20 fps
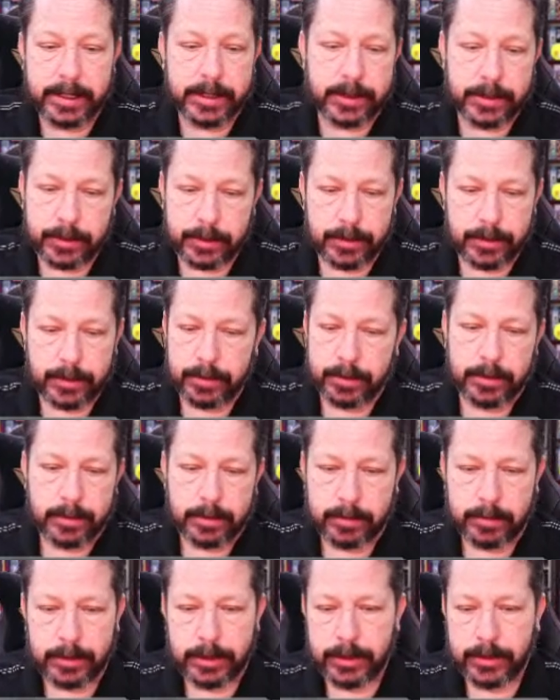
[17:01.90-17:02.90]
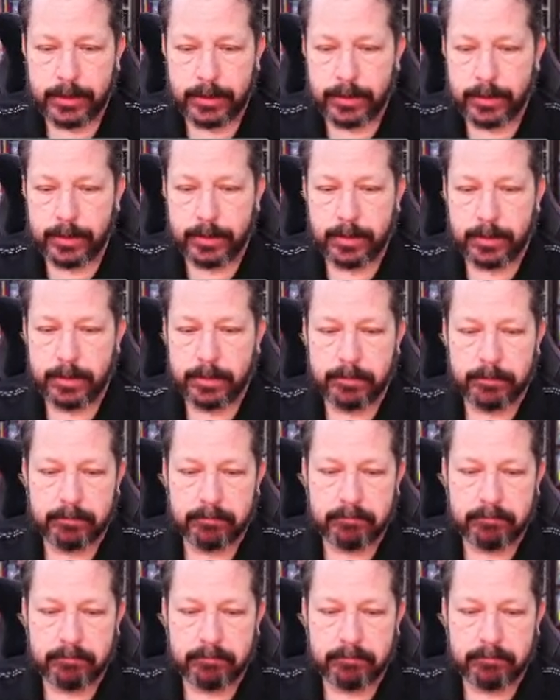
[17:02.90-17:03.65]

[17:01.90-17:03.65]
two do